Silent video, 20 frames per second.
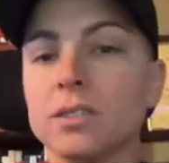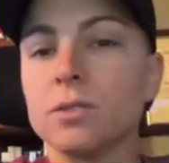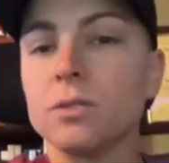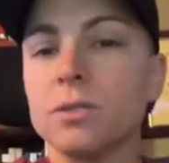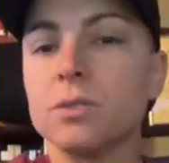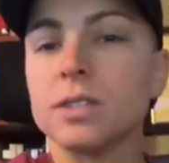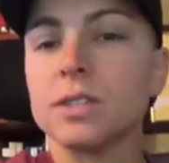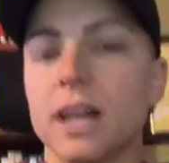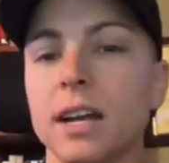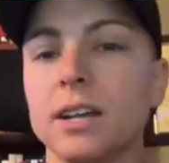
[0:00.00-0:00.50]
So
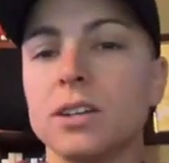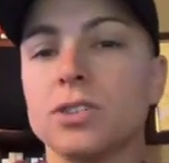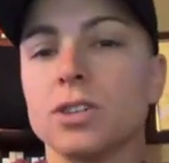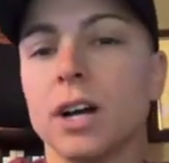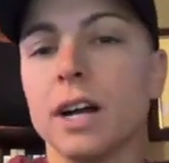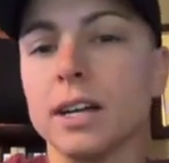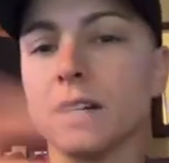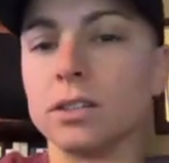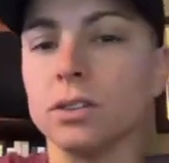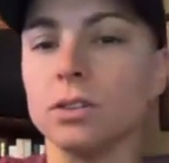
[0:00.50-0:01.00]
he was kind of
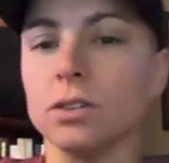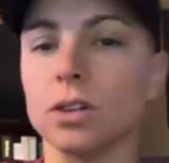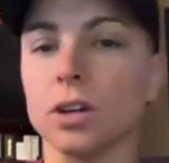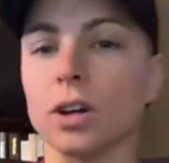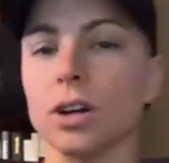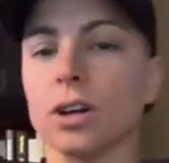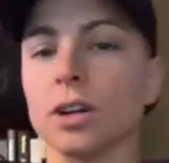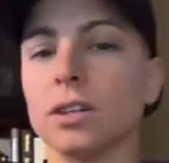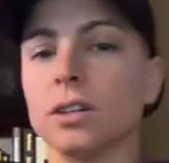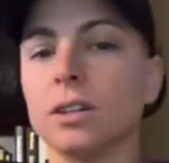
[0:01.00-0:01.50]
trying to
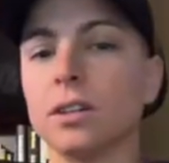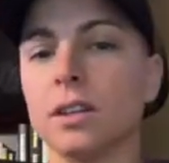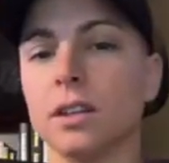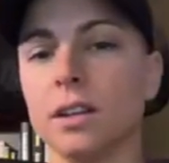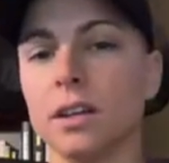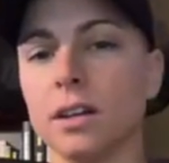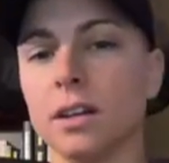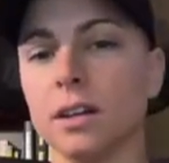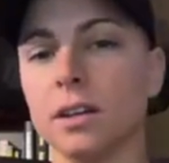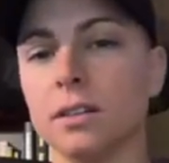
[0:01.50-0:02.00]
learn
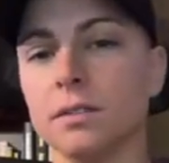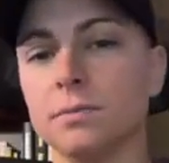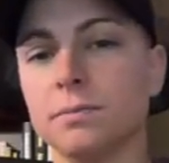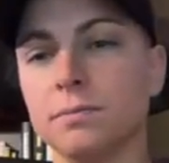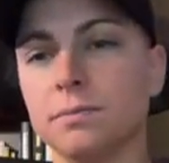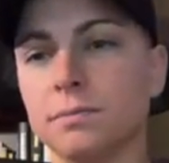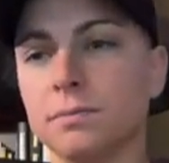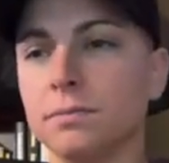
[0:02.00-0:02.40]
the